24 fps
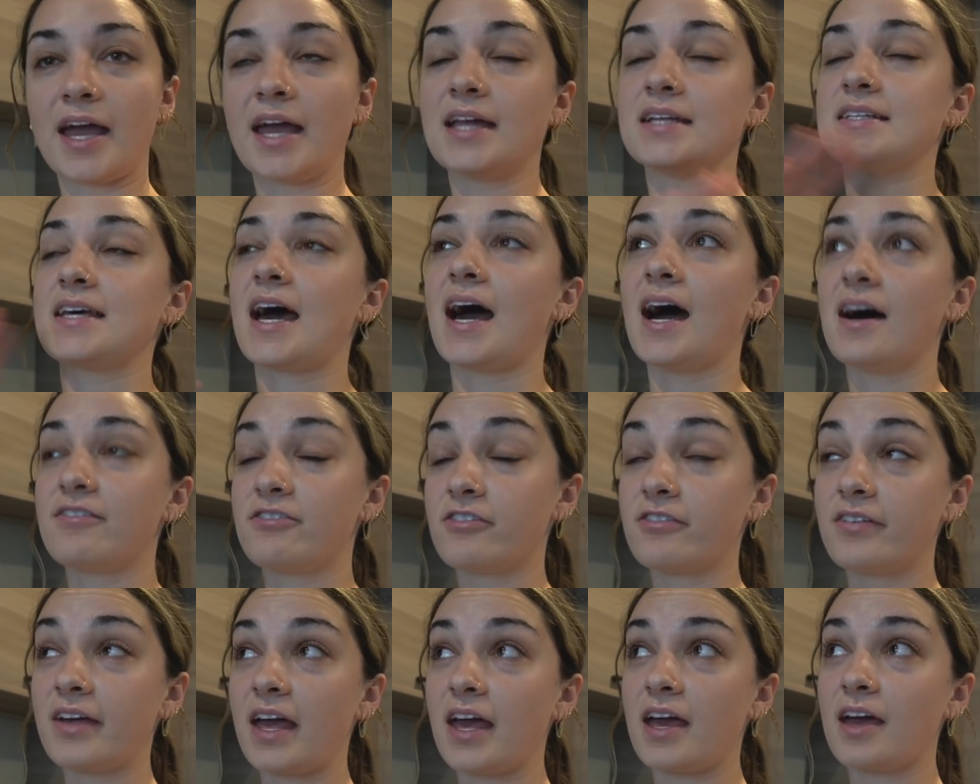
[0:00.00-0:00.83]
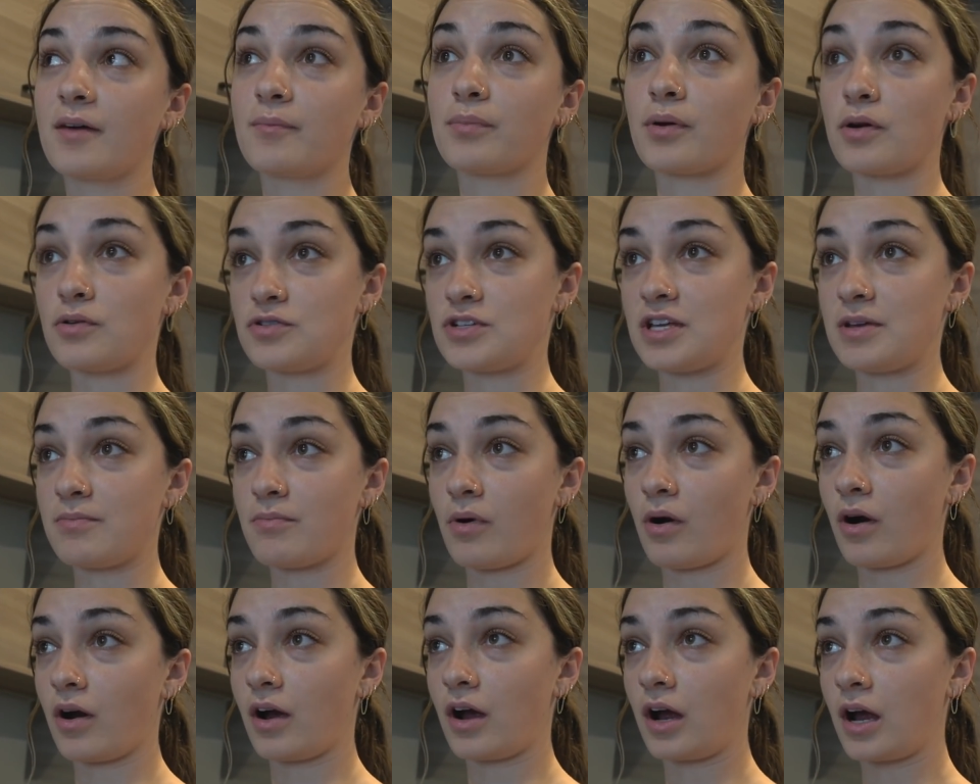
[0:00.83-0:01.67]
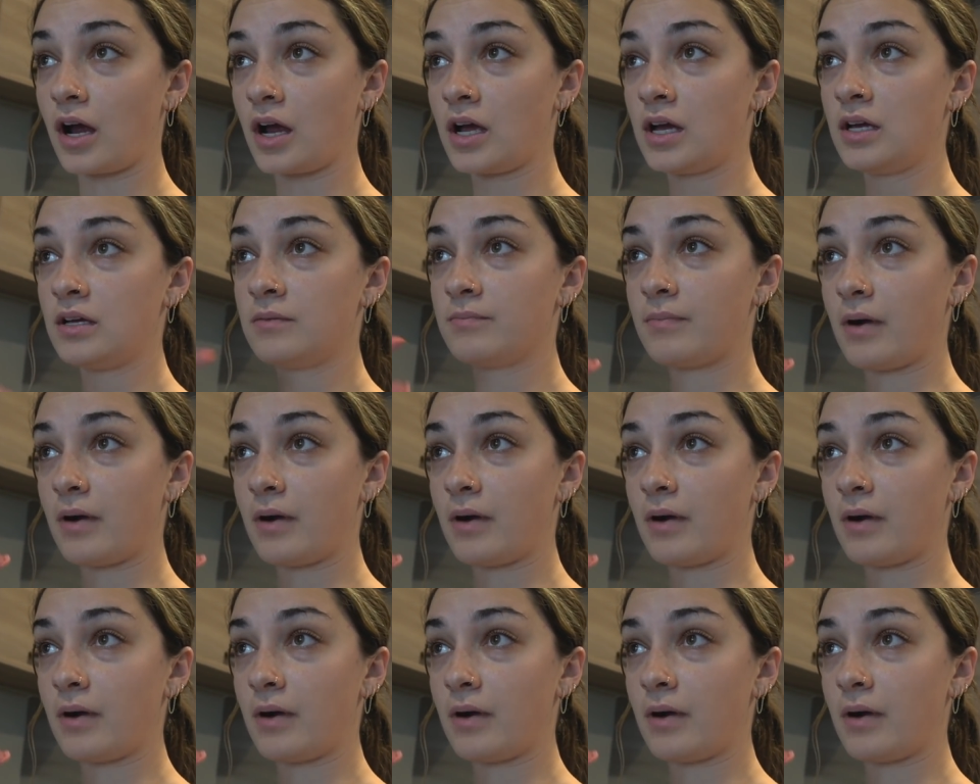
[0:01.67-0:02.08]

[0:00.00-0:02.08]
ate half of a protein bar,